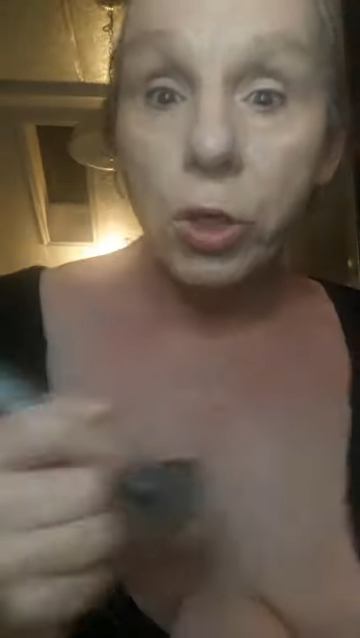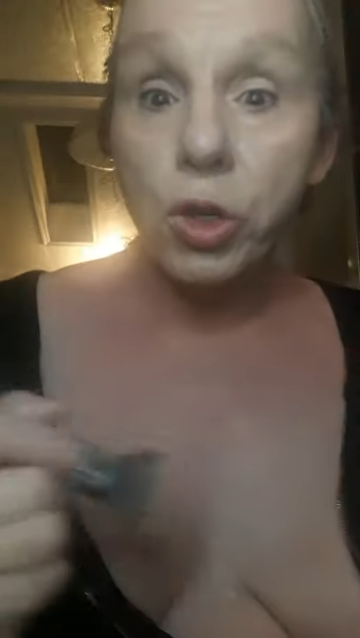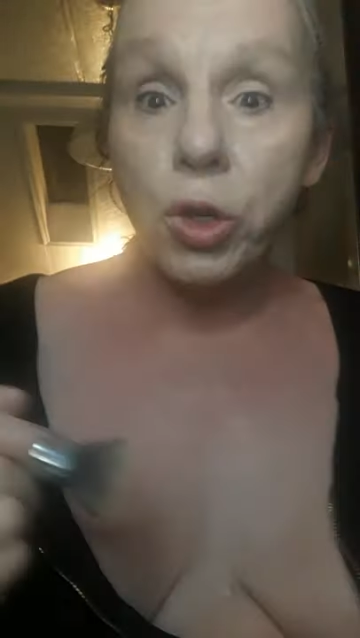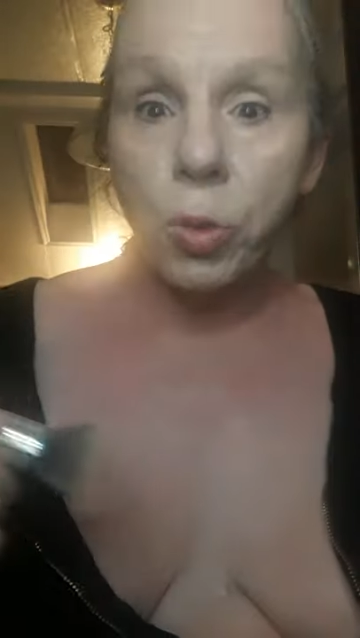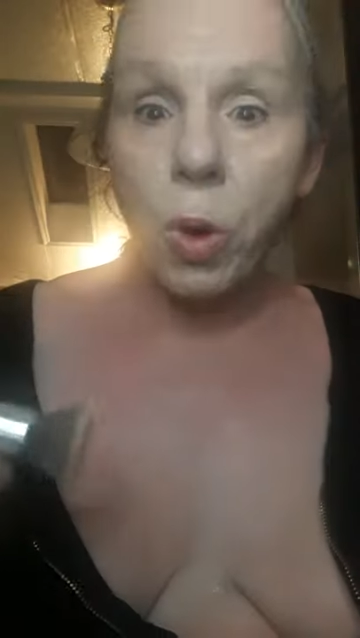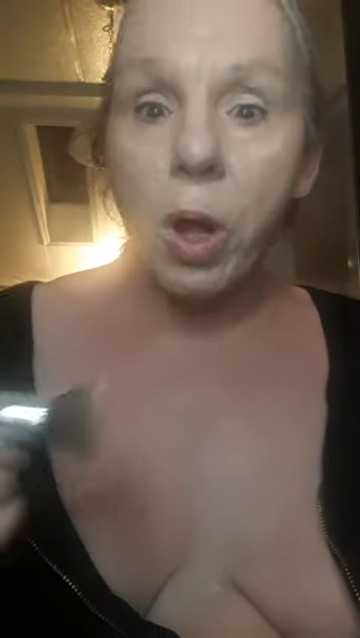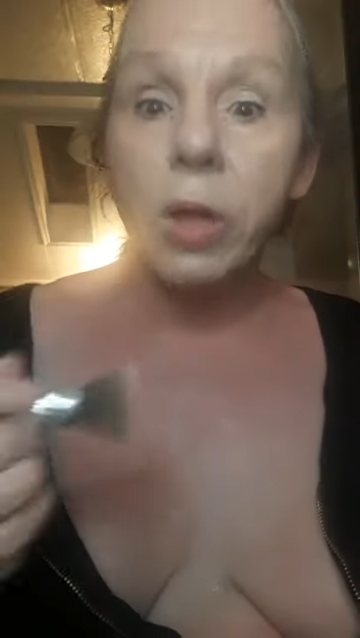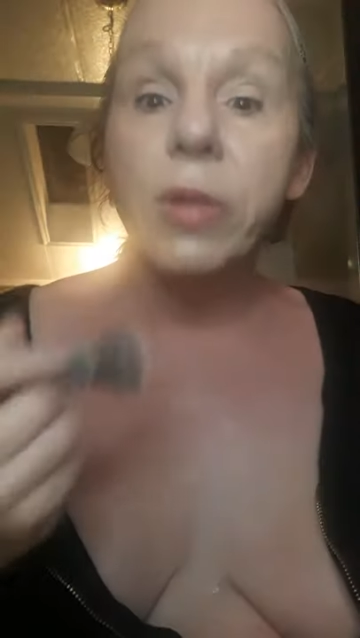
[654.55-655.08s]

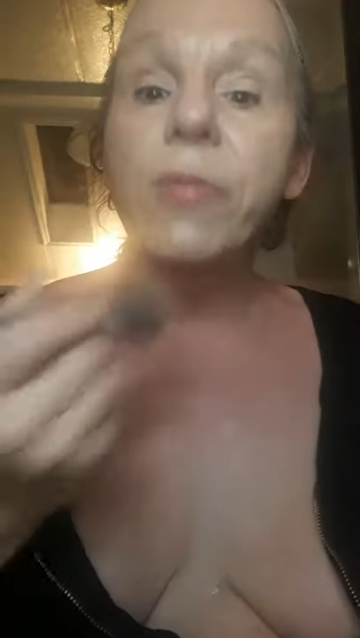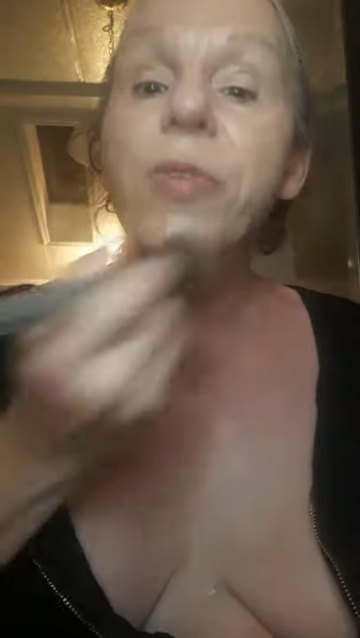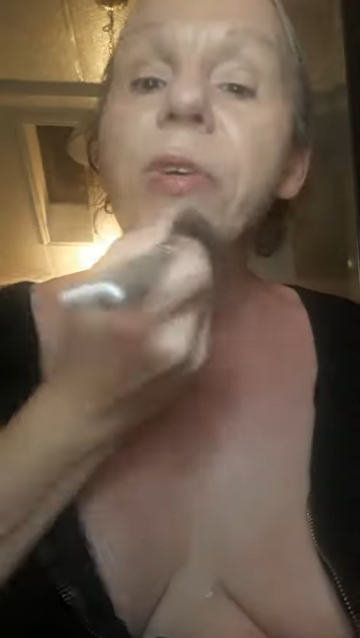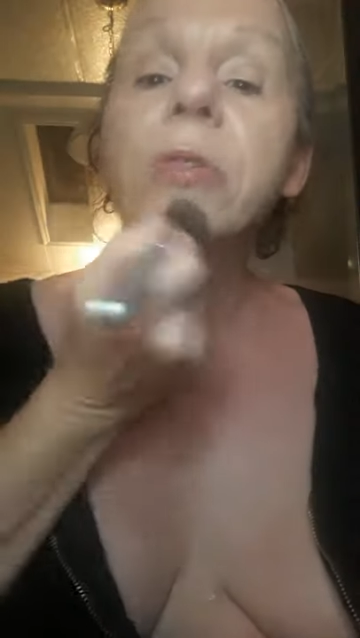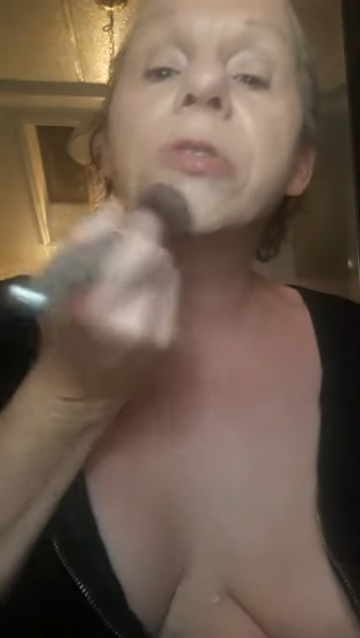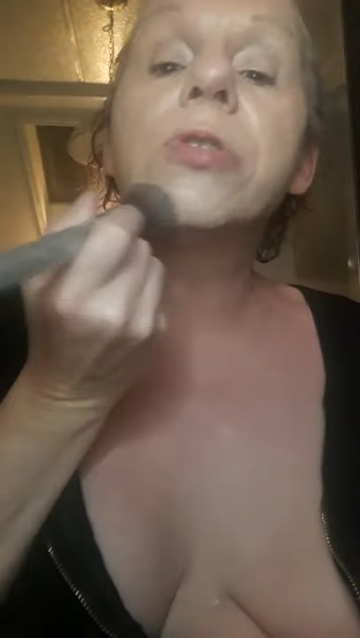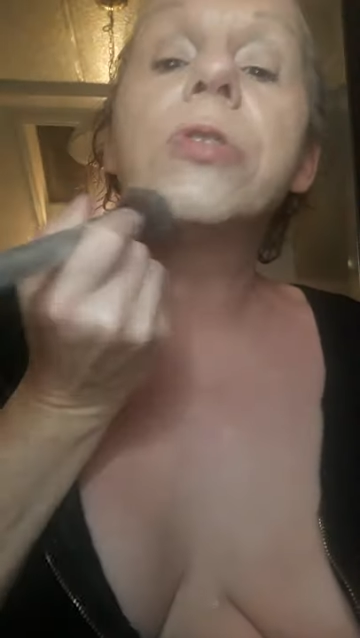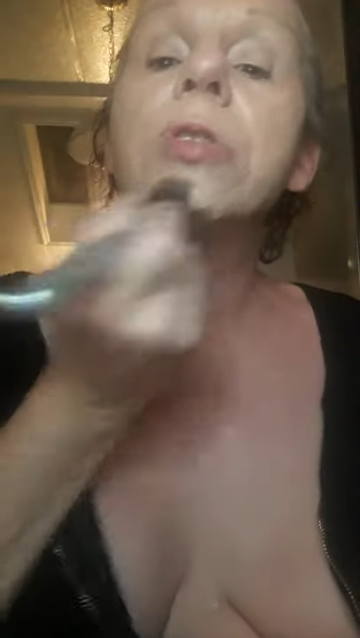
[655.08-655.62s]
do all the
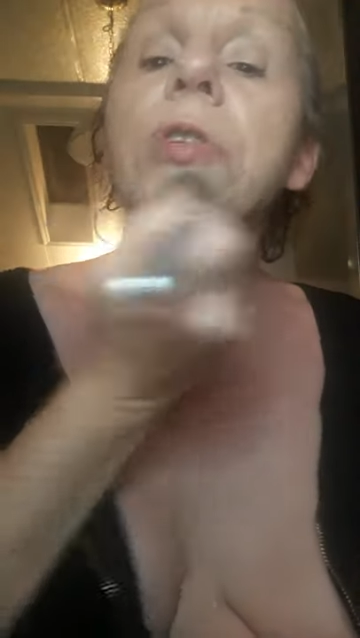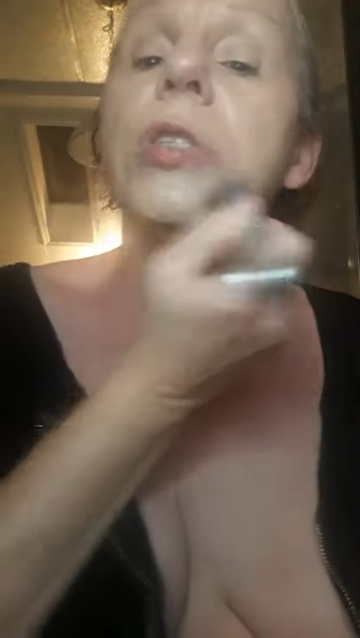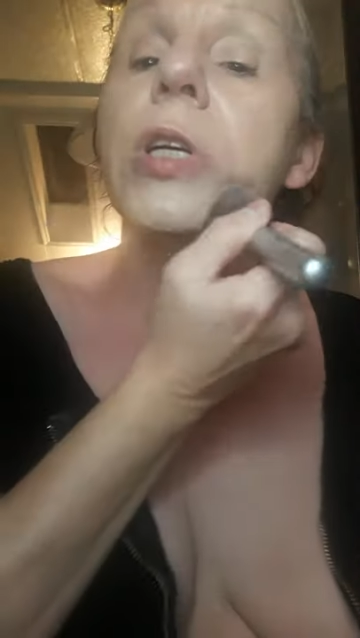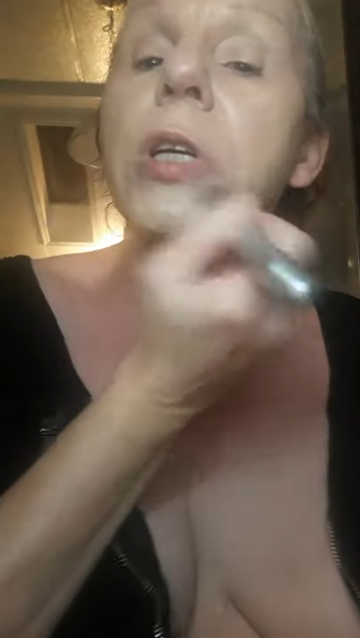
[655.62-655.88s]
filters